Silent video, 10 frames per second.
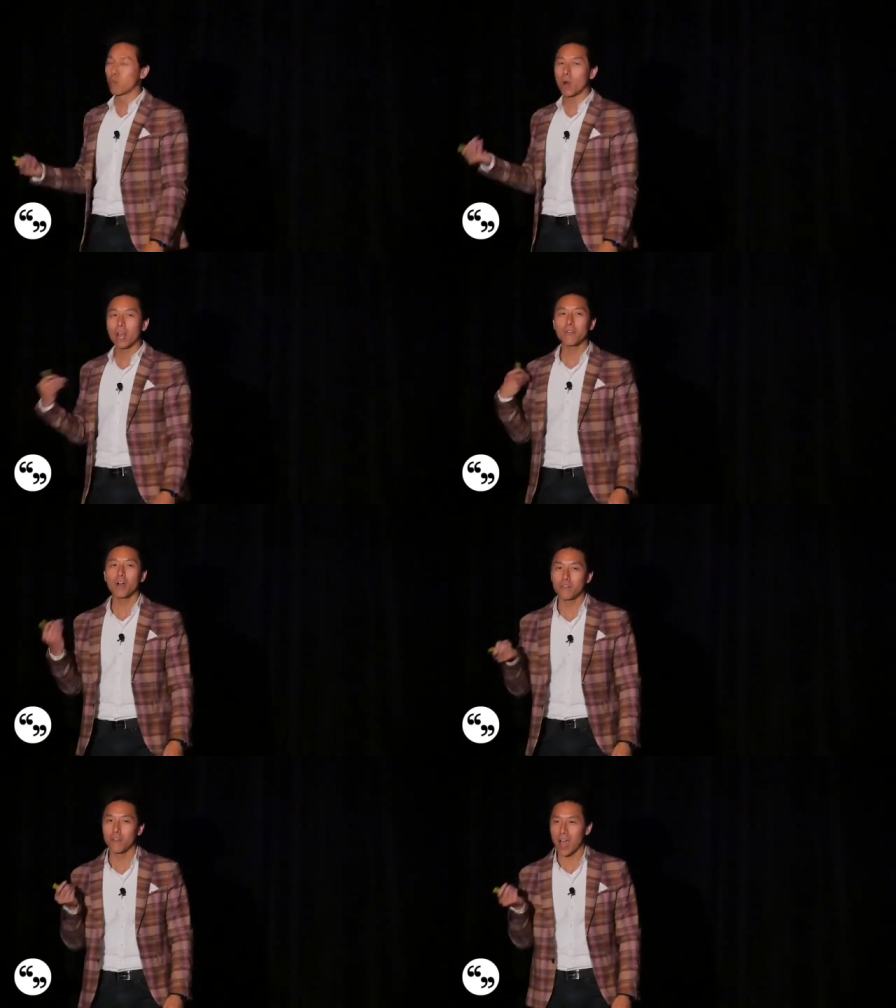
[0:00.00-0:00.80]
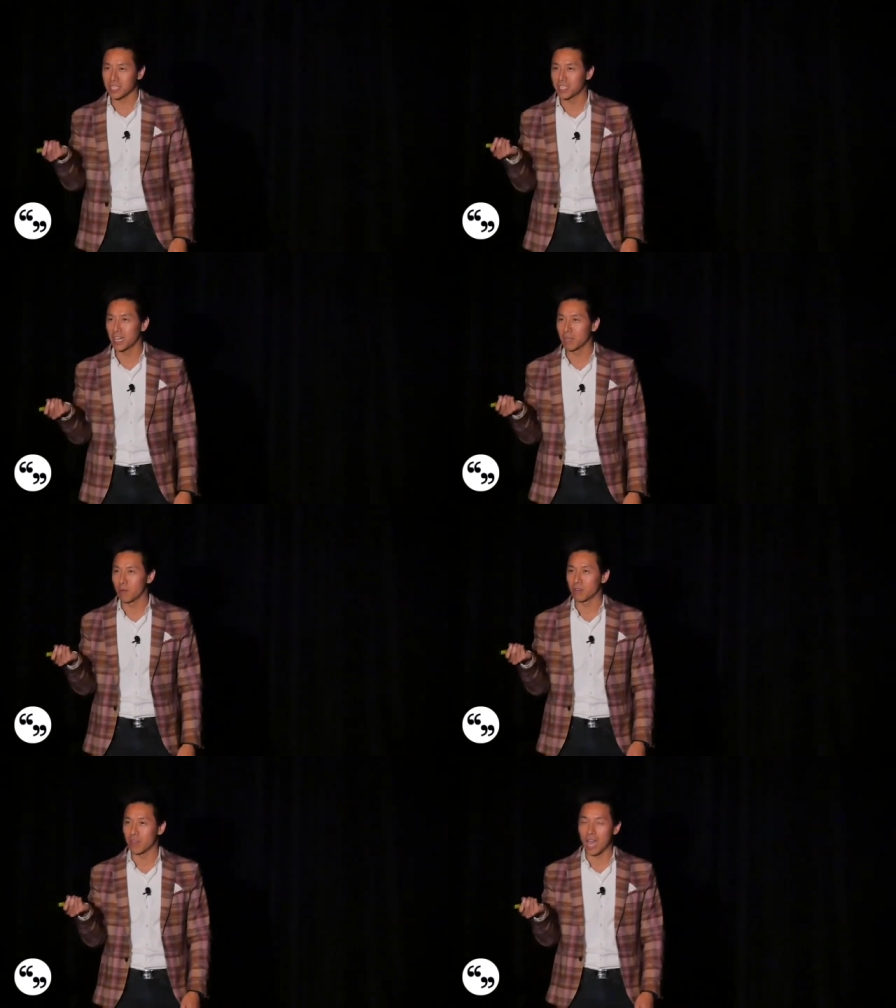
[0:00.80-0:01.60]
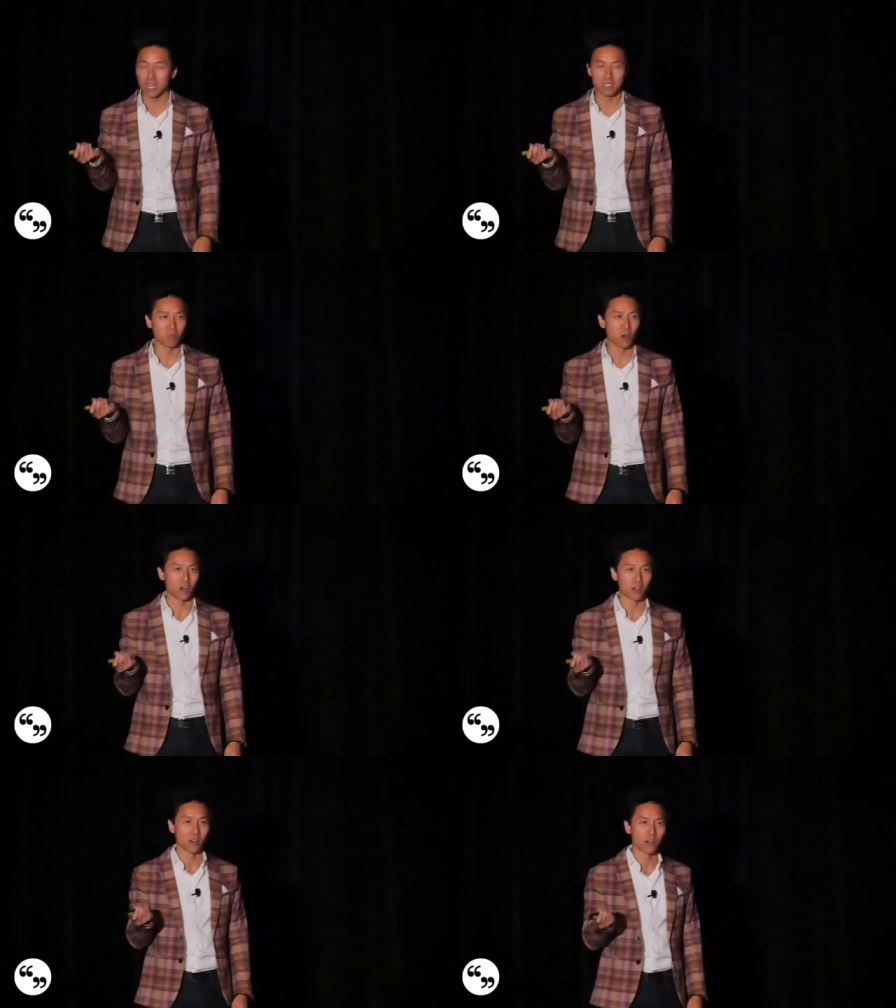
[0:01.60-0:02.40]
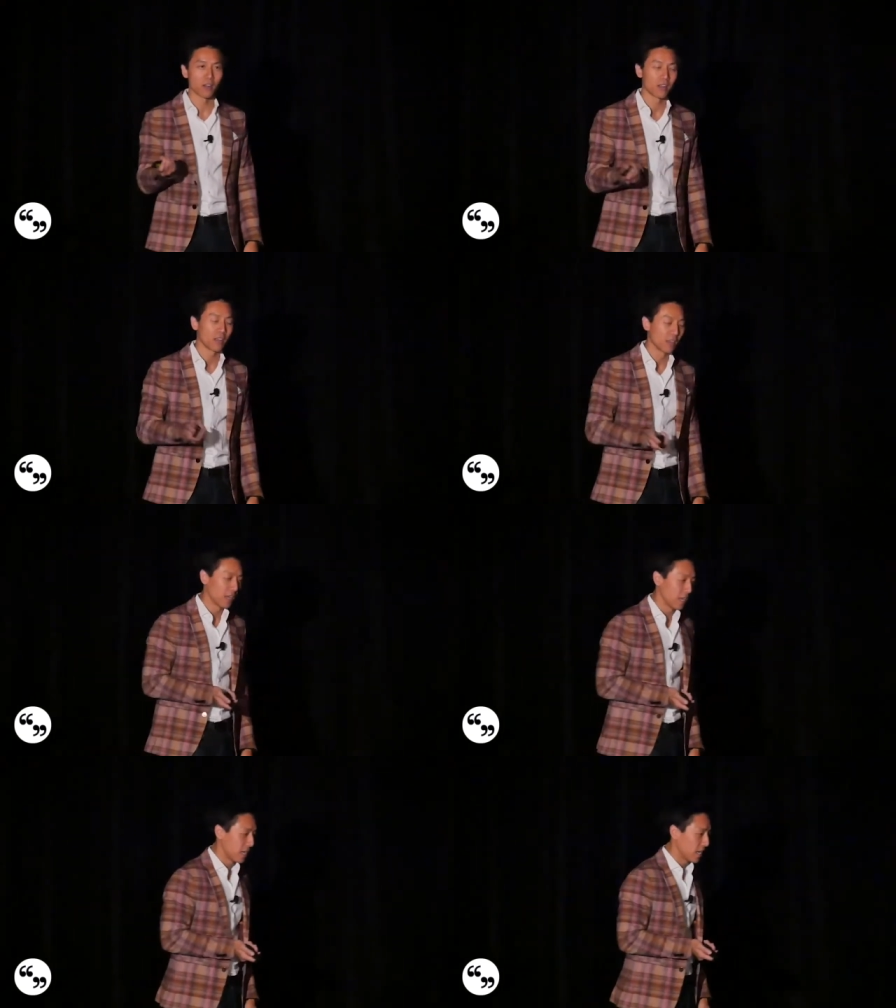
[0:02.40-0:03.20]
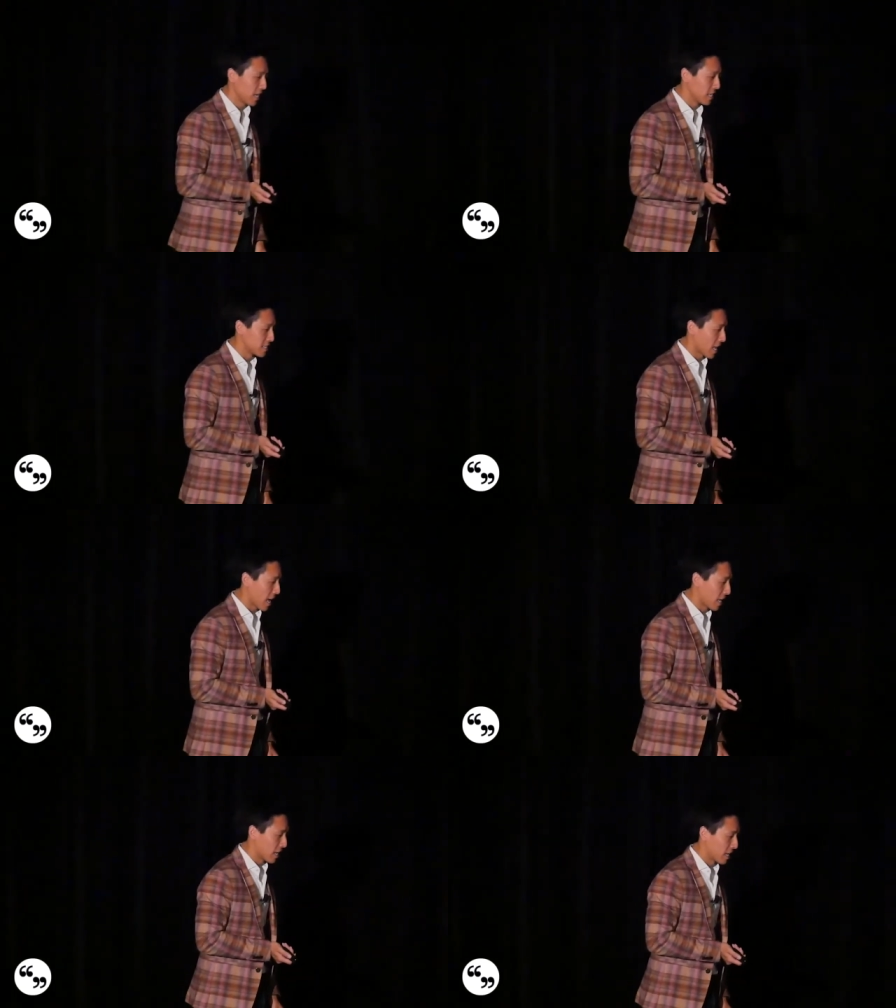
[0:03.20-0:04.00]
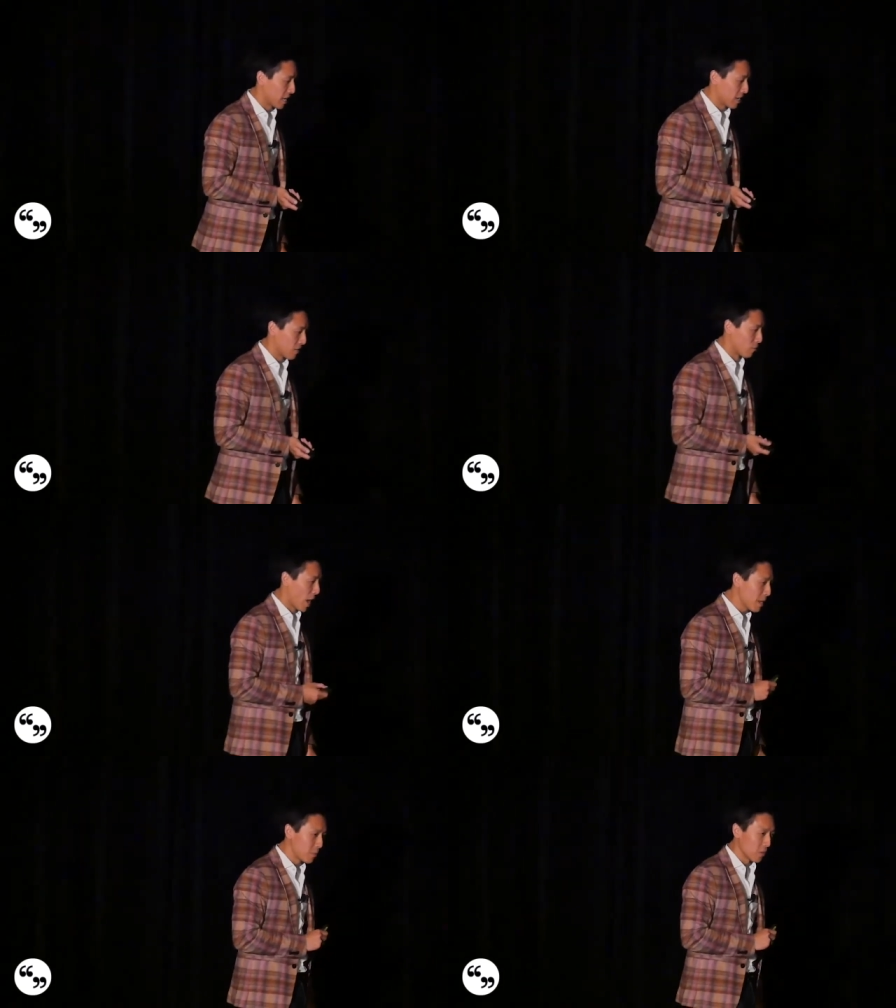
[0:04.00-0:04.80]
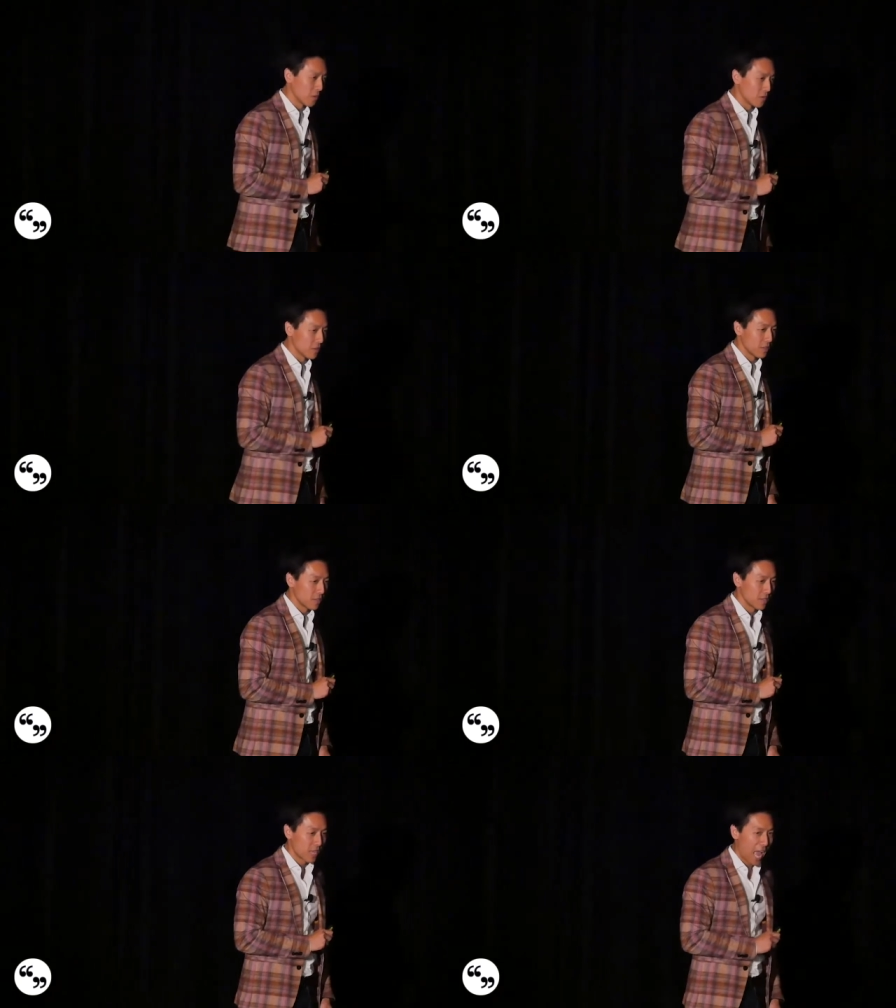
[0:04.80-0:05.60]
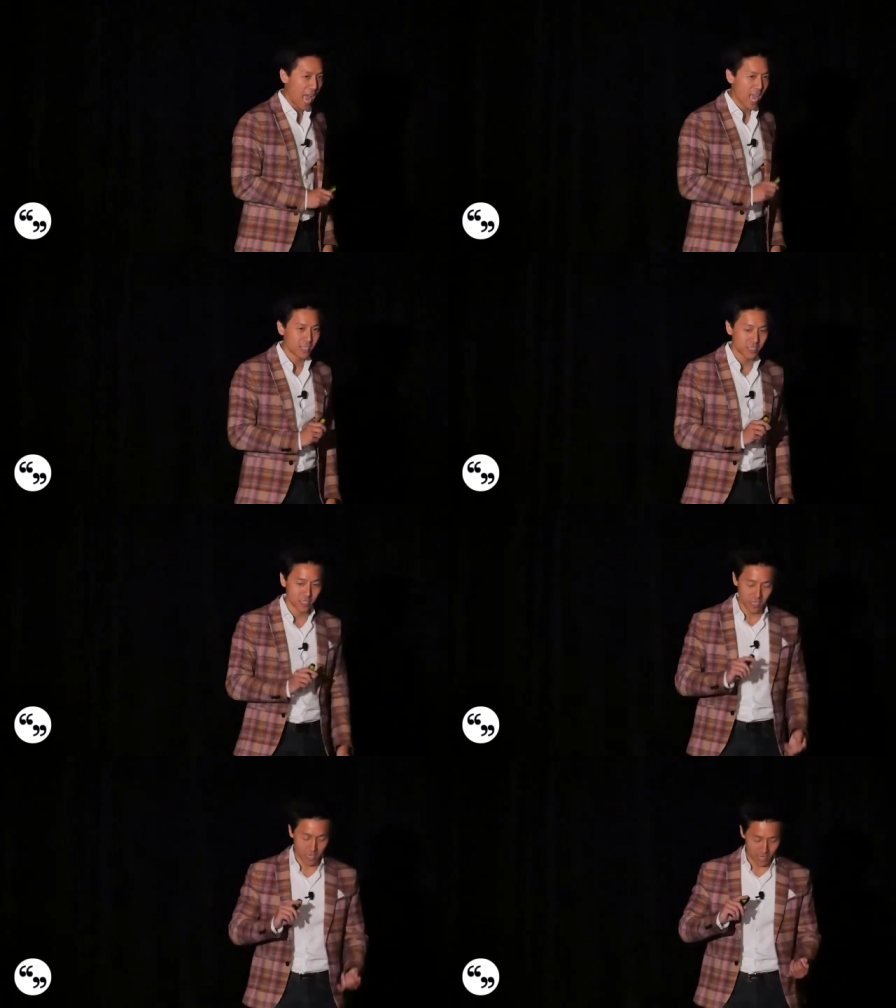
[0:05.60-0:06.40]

What I find fascinating about that as a marketer is that Red Bull has